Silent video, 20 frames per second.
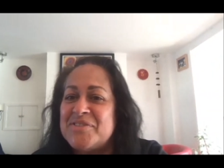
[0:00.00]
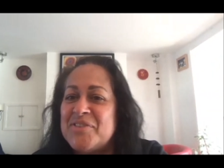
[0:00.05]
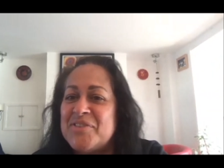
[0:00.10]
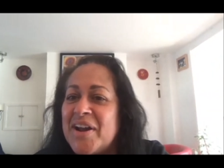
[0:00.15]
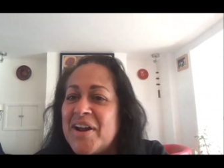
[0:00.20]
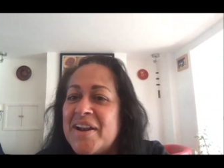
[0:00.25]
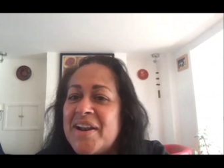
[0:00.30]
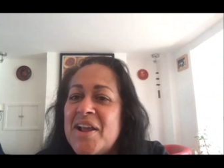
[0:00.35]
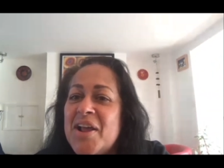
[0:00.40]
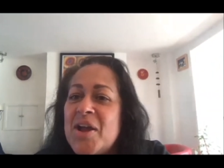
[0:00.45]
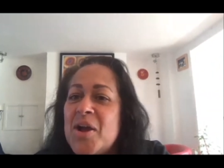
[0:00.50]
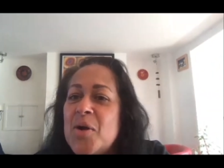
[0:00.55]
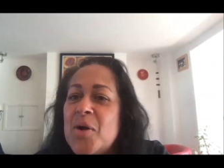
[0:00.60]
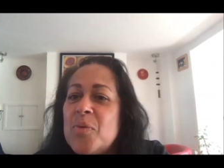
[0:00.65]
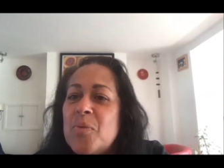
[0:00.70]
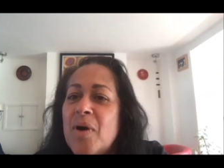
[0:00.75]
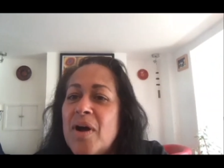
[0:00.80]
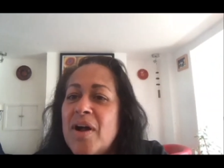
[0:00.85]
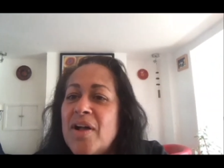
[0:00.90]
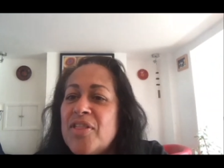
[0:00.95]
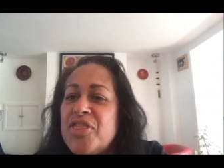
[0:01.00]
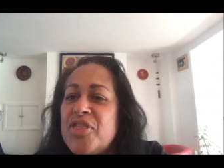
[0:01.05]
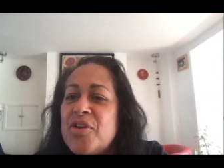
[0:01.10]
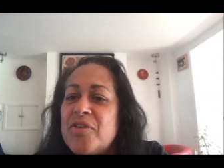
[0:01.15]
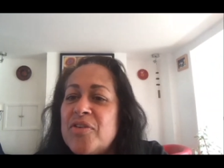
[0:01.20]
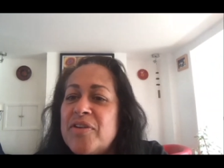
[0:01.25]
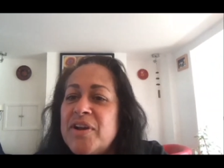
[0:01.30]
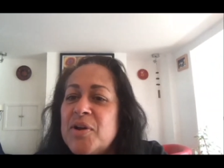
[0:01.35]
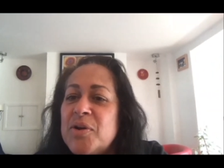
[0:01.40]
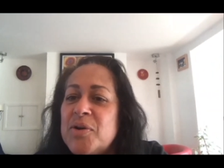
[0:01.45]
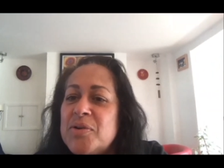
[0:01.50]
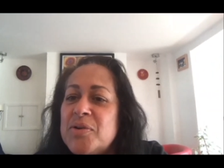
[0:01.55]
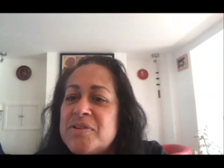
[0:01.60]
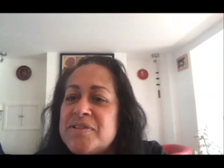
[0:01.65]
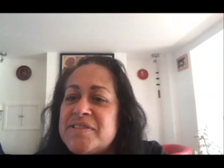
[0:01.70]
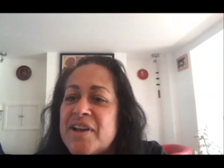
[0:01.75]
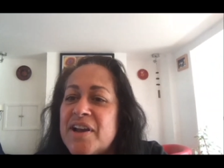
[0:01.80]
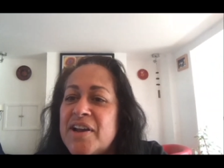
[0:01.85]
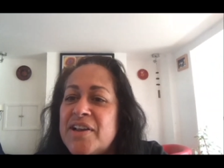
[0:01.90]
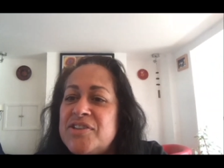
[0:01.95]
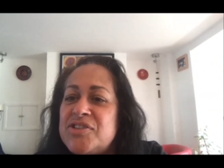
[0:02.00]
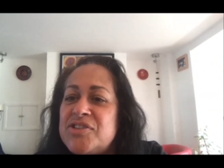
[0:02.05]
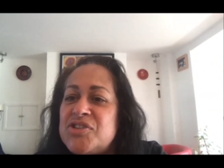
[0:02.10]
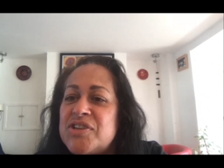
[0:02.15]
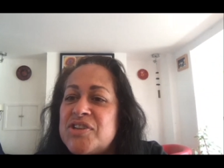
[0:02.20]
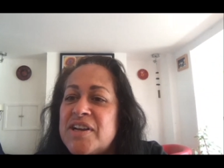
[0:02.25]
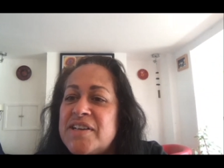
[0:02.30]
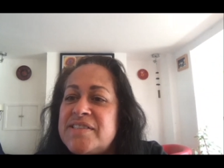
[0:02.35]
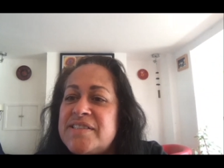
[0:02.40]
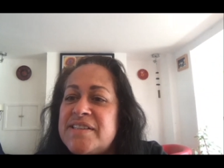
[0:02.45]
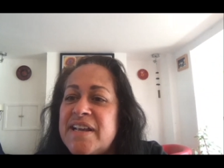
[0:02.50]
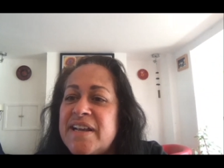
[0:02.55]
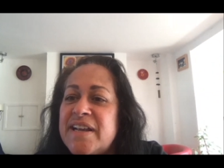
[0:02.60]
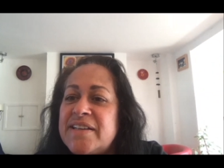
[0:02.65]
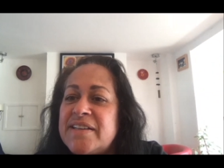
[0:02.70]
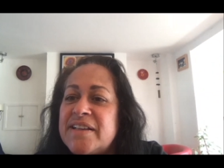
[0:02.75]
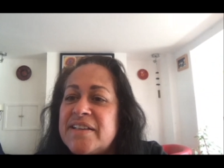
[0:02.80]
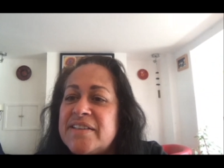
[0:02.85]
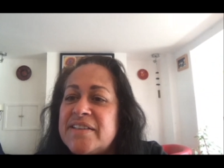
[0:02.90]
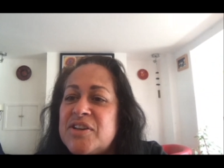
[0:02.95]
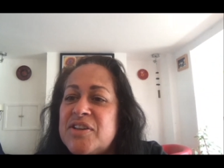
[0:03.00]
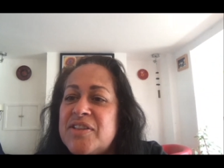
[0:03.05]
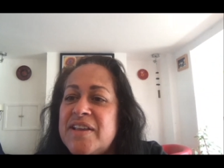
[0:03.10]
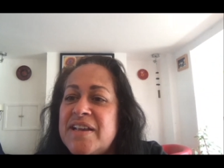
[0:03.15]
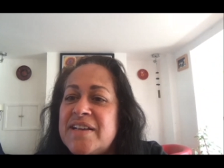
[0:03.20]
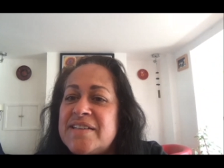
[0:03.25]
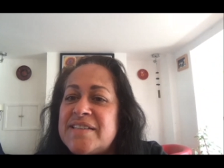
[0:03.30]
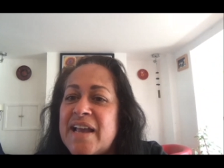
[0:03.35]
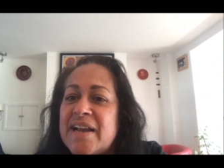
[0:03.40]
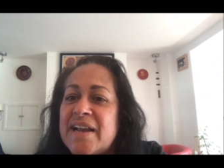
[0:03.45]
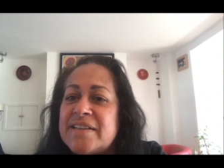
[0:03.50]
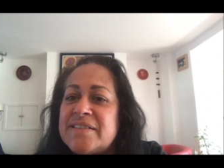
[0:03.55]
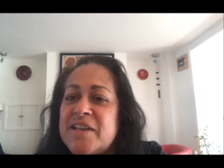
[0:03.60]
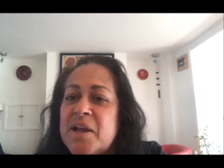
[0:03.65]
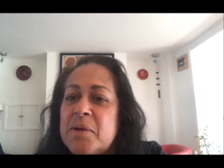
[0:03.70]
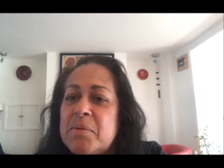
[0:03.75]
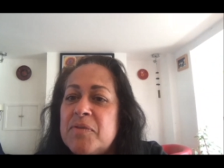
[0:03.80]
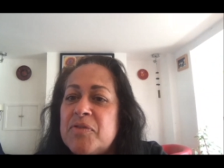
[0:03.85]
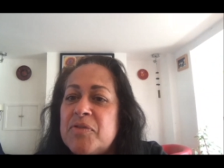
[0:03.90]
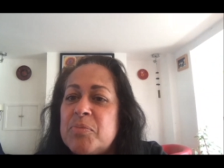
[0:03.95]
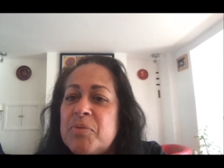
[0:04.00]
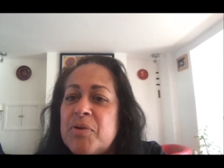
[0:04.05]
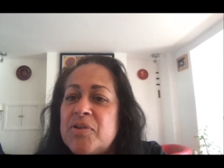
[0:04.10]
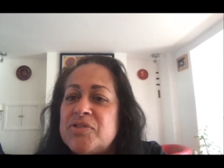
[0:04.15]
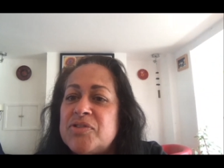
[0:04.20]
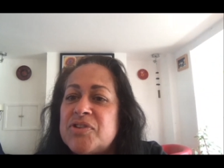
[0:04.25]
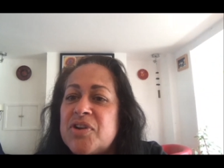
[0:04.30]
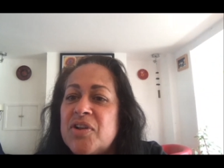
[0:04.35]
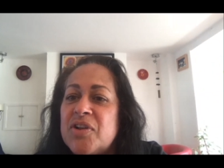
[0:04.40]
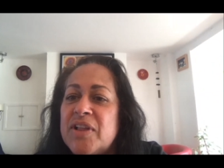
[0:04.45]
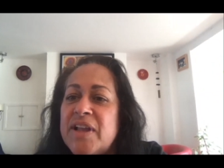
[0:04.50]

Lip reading: Right. While thawing oocytes, should I stick to the exact time of the protocol,